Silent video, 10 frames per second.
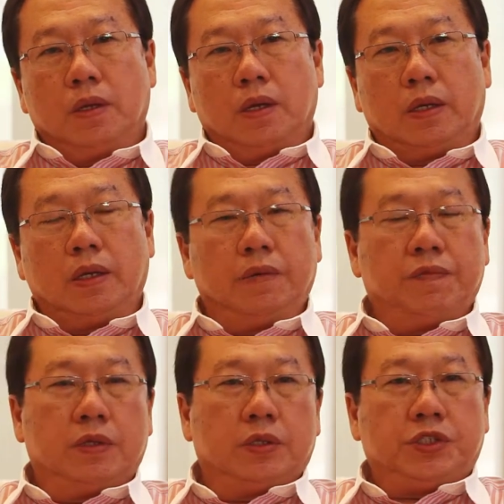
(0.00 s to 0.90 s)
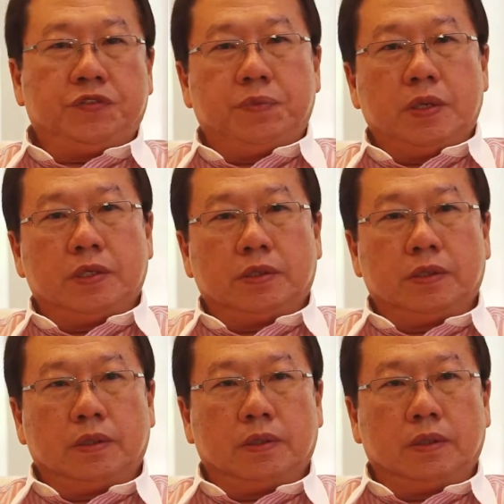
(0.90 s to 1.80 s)
I think even the Chief
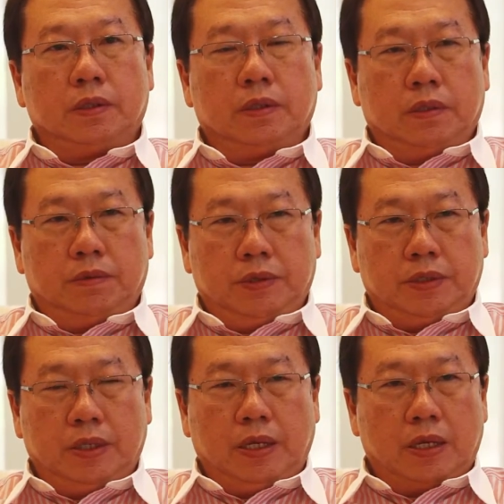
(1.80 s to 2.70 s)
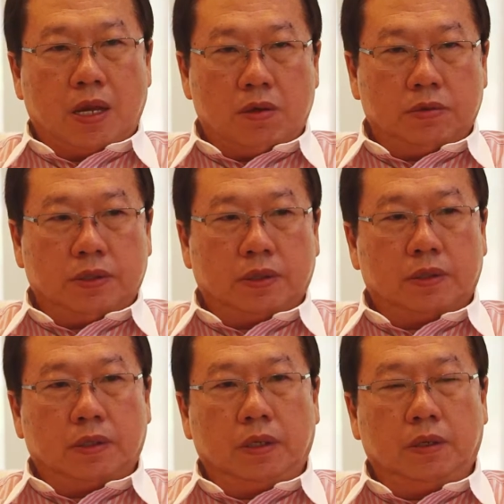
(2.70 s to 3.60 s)
Minister recently announced that
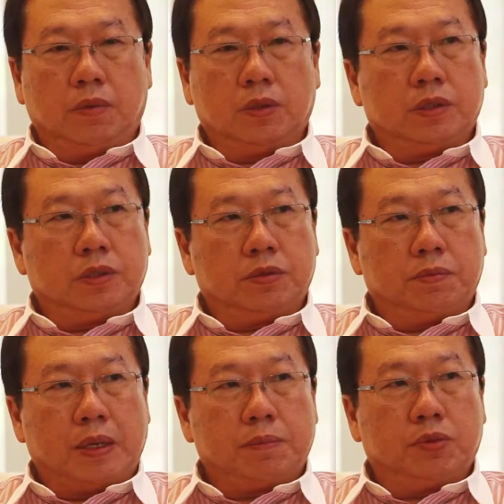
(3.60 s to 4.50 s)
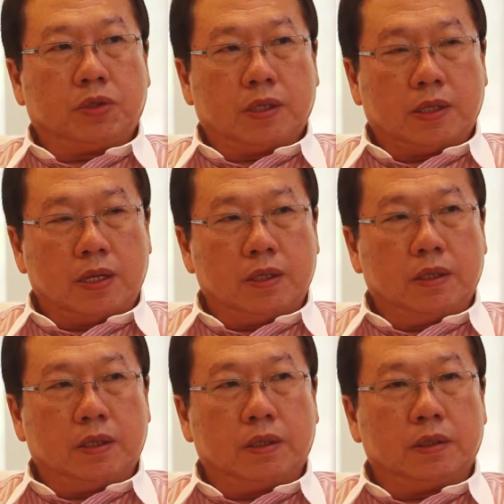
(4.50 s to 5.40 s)
he wanted to make Putatan
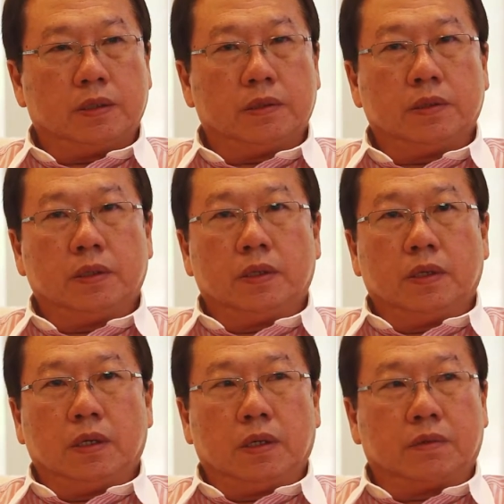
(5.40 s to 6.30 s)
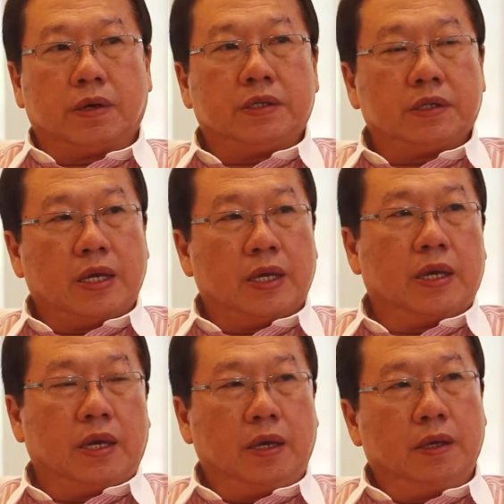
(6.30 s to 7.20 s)
a greater
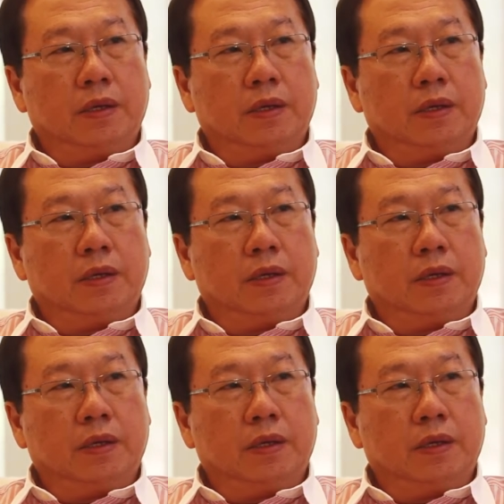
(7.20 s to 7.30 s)
KK,